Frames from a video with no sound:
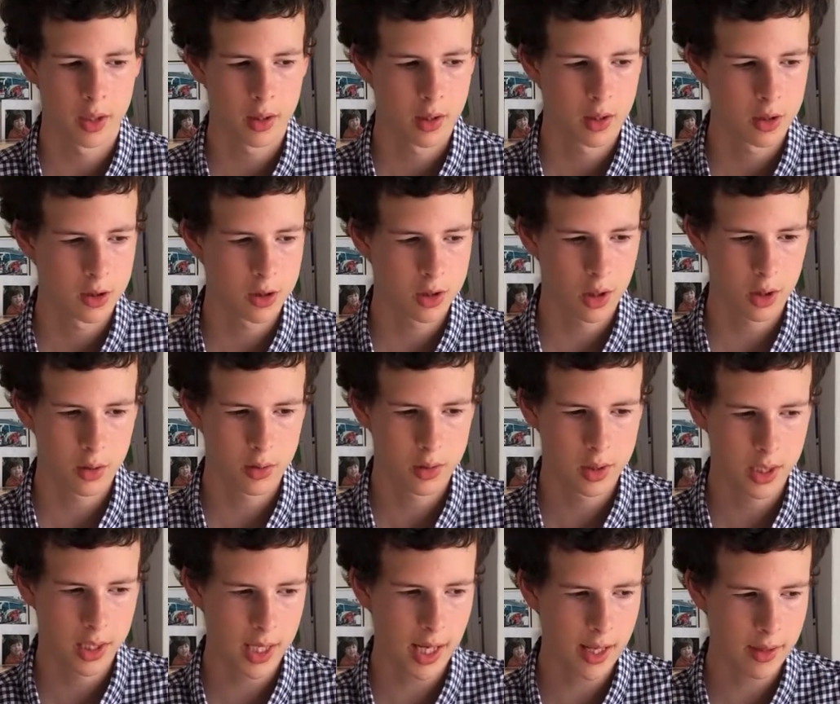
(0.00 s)
So to
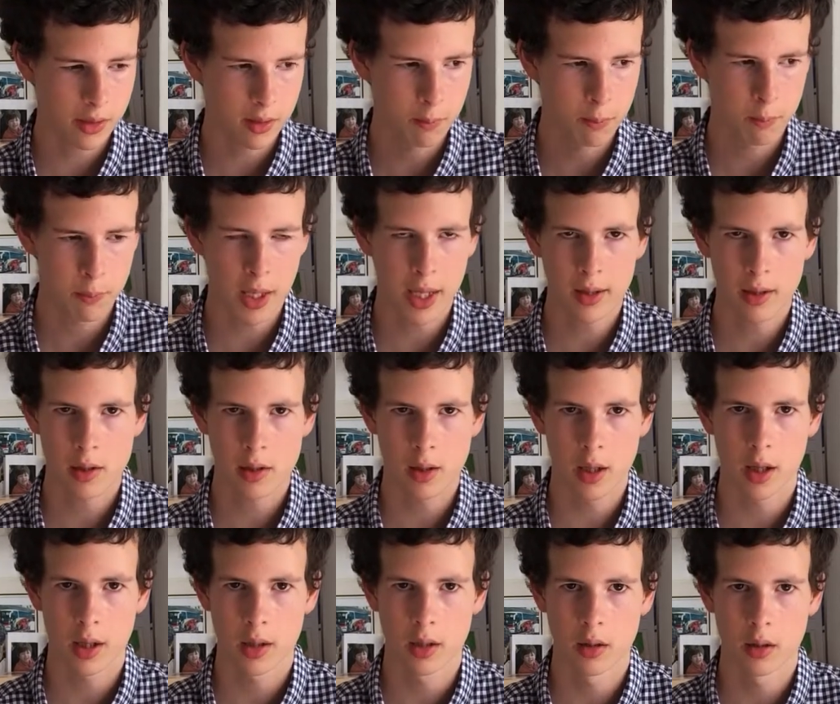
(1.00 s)
get the best
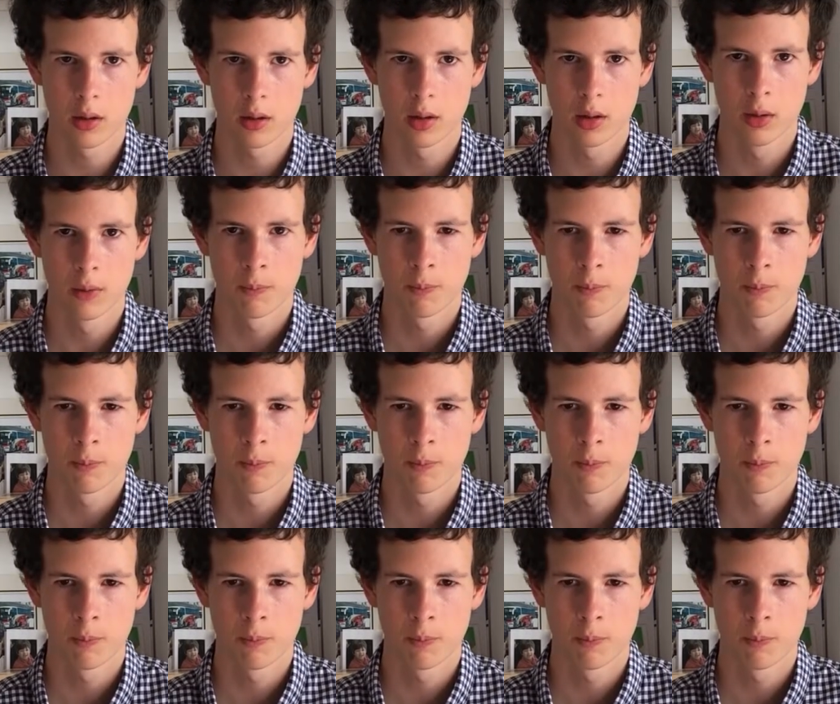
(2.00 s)
cycle,